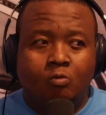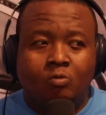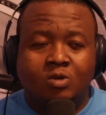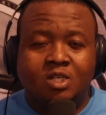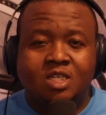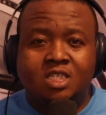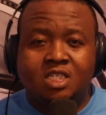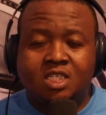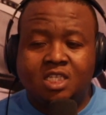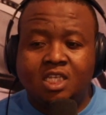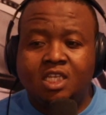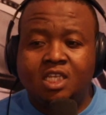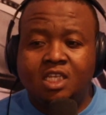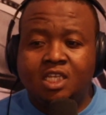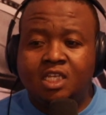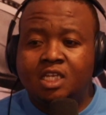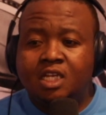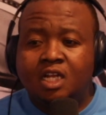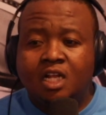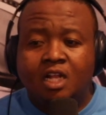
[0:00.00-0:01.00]
I don't want to
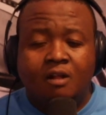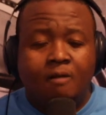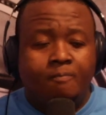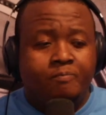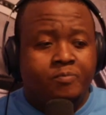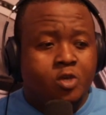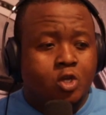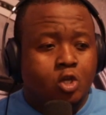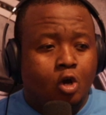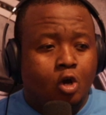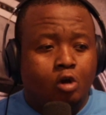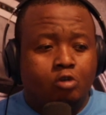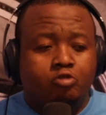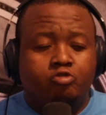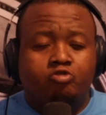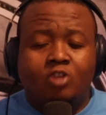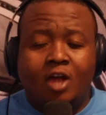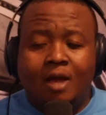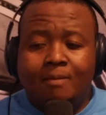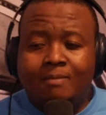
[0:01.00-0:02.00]
see, you
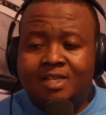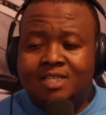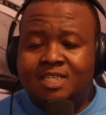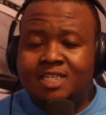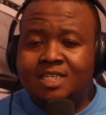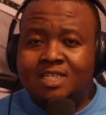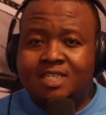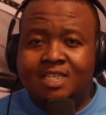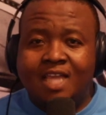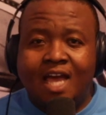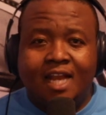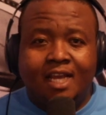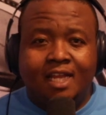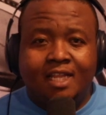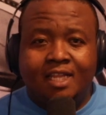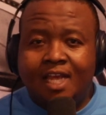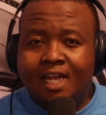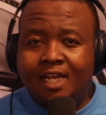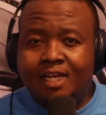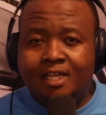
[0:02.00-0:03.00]
know, drama, this,
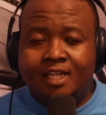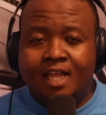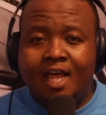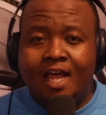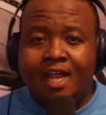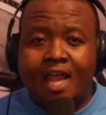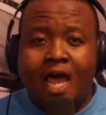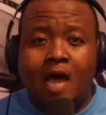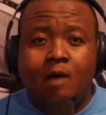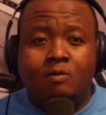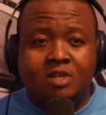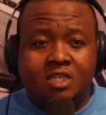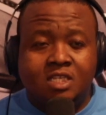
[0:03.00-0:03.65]
that, and that, and that.